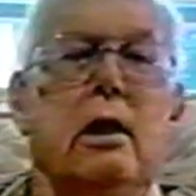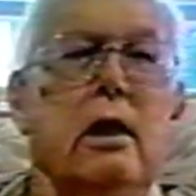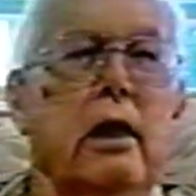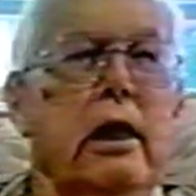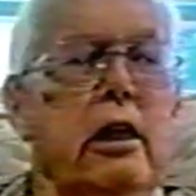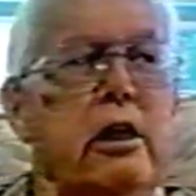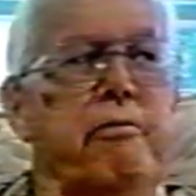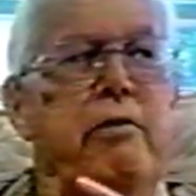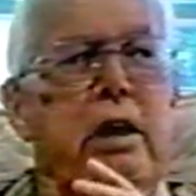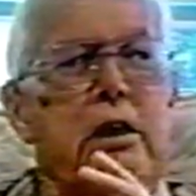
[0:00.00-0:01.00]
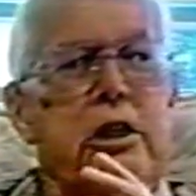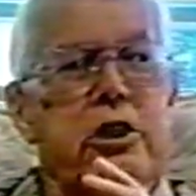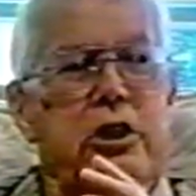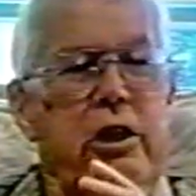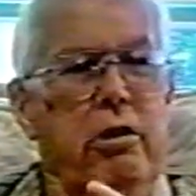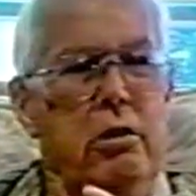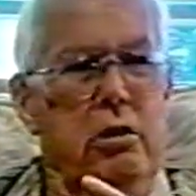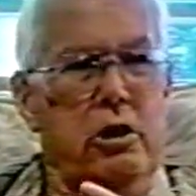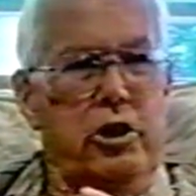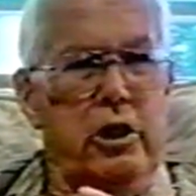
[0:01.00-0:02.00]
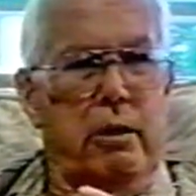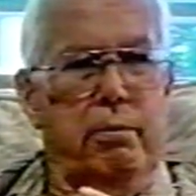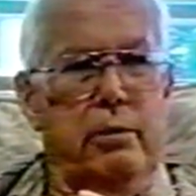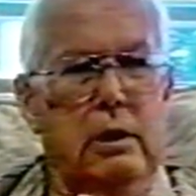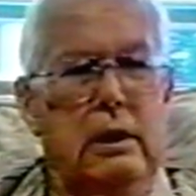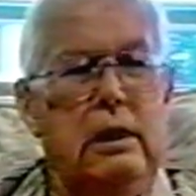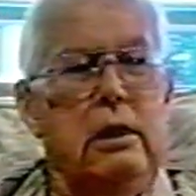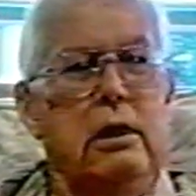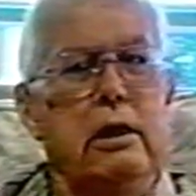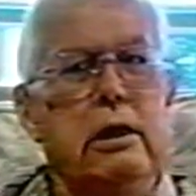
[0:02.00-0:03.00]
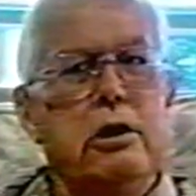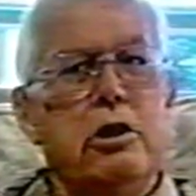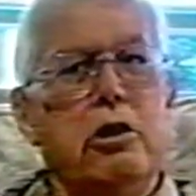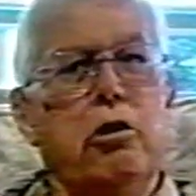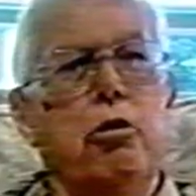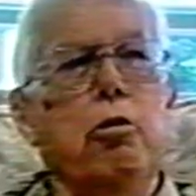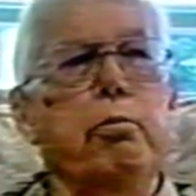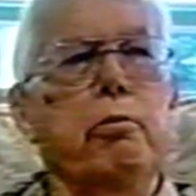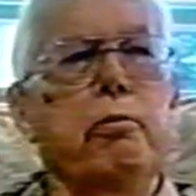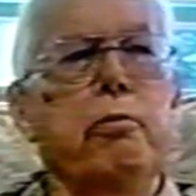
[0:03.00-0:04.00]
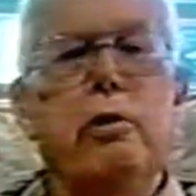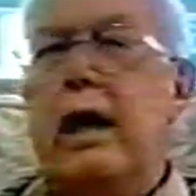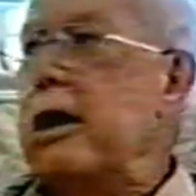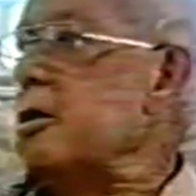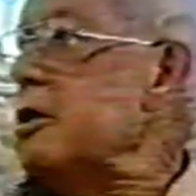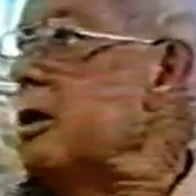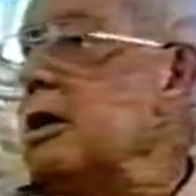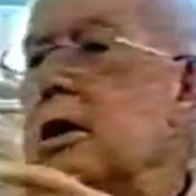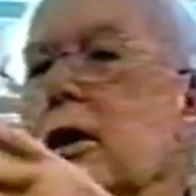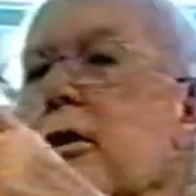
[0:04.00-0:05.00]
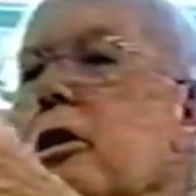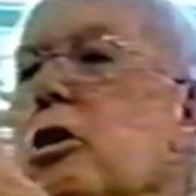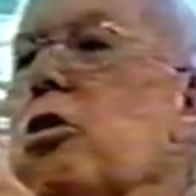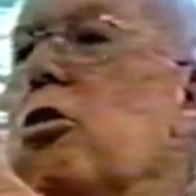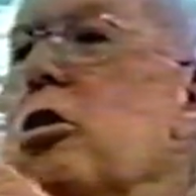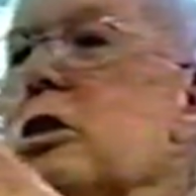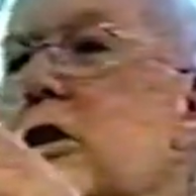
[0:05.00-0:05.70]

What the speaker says: In the very center of the ship is a group of ladders that cross this